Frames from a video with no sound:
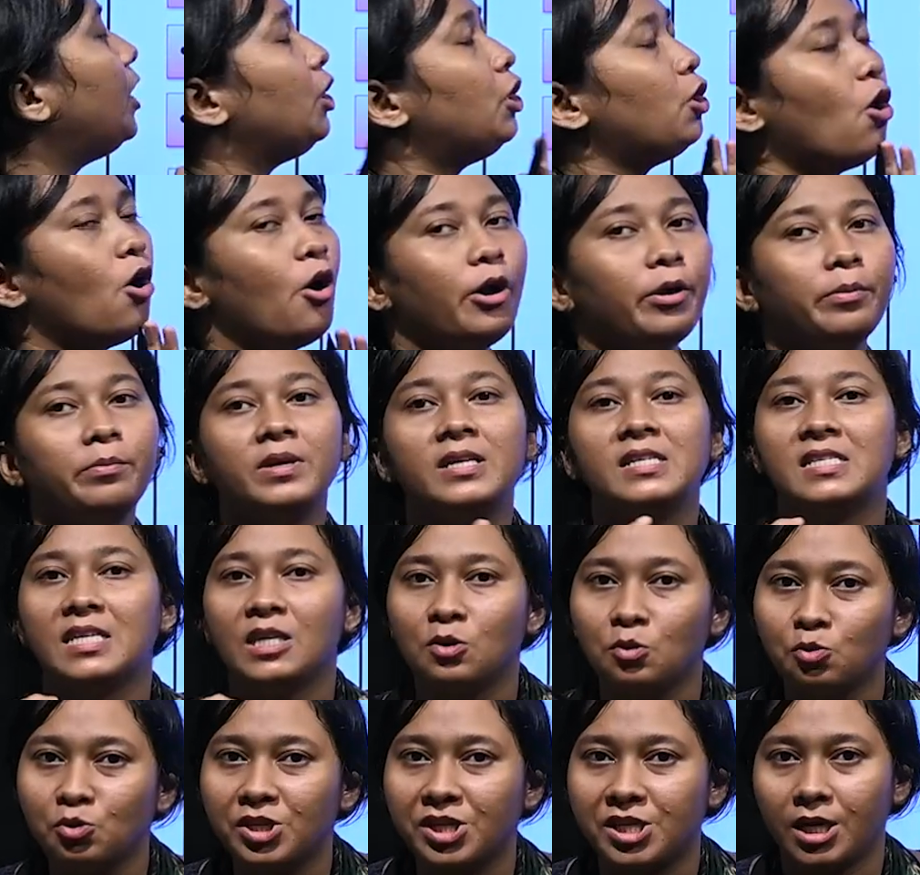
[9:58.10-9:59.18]
term is
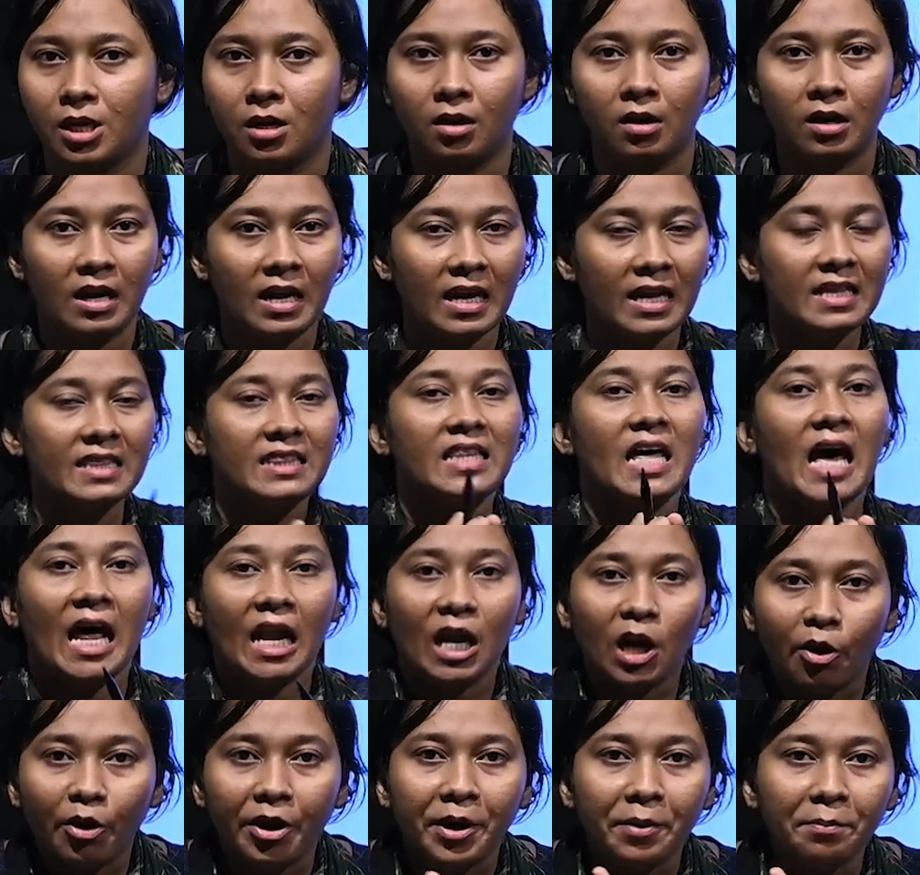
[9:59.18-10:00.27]
used here?
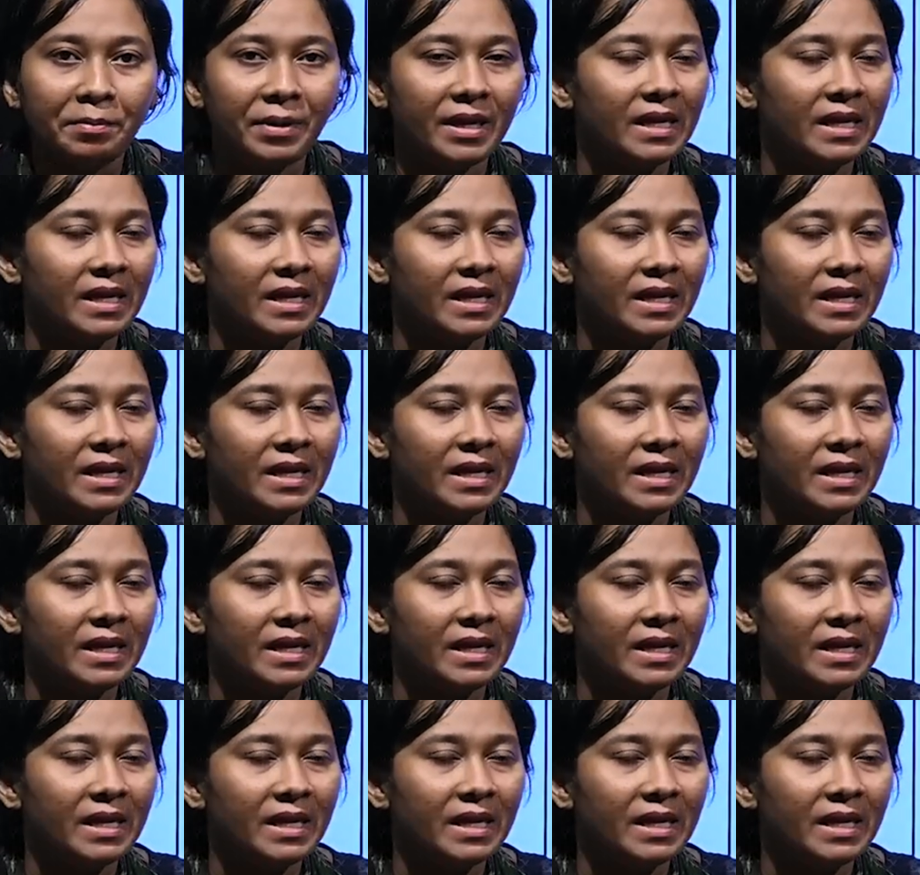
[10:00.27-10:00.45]
Thalloid